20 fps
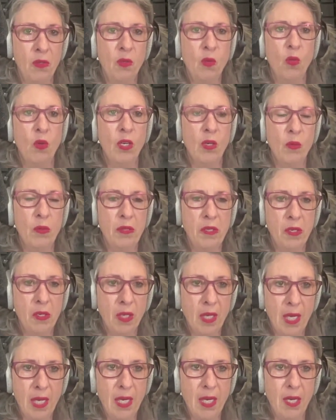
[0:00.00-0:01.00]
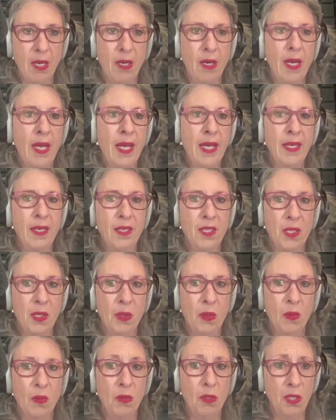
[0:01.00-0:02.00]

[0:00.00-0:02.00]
to work with your gear and to,